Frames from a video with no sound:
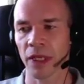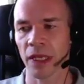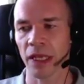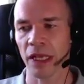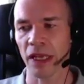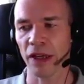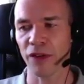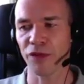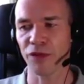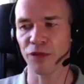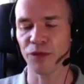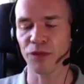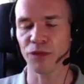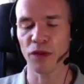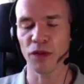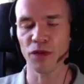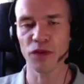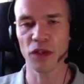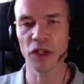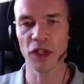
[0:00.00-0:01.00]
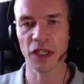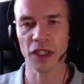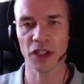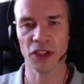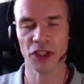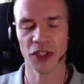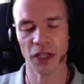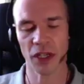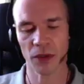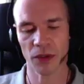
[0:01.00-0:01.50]
If you've got a
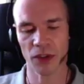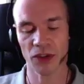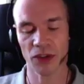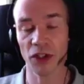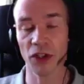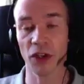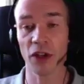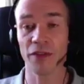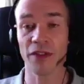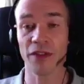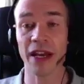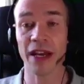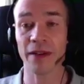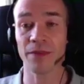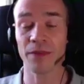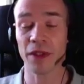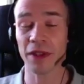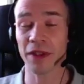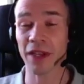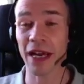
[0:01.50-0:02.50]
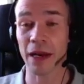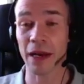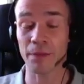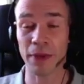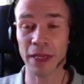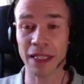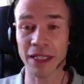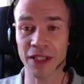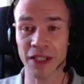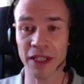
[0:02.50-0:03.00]
child who's got that
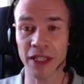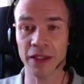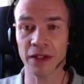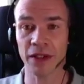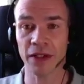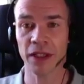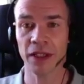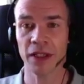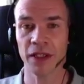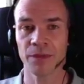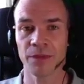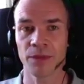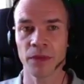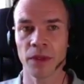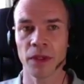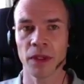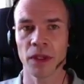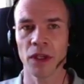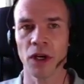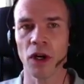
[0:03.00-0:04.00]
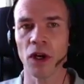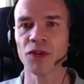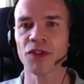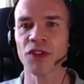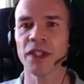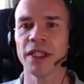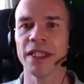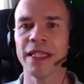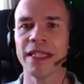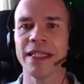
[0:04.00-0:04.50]
ability, you
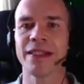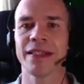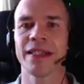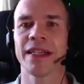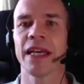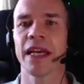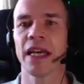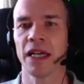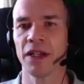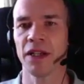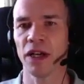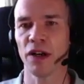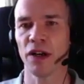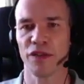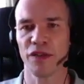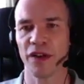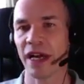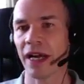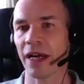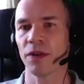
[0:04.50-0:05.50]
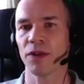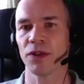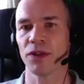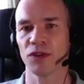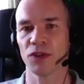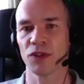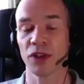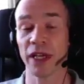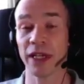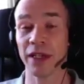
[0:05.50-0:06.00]
obviously need to get enough hours of
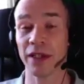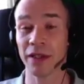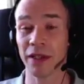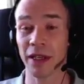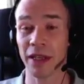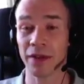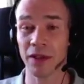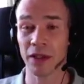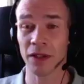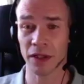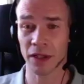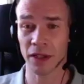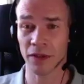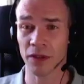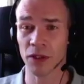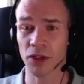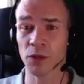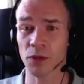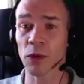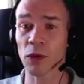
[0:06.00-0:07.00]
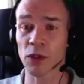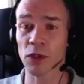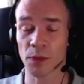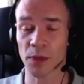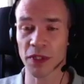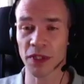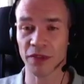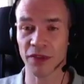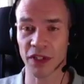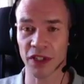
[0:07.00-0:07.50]
training in the sport
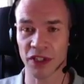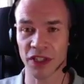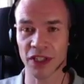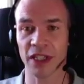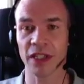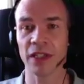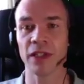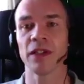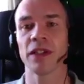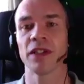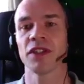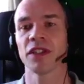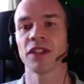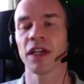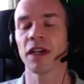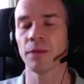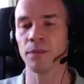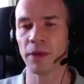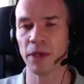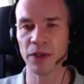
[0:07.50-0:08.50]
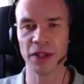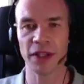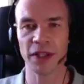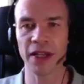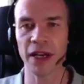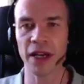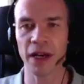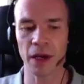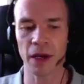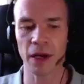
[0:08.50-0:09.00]
specific skill and start building
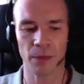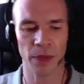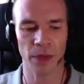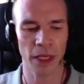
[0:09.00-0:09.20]
that up.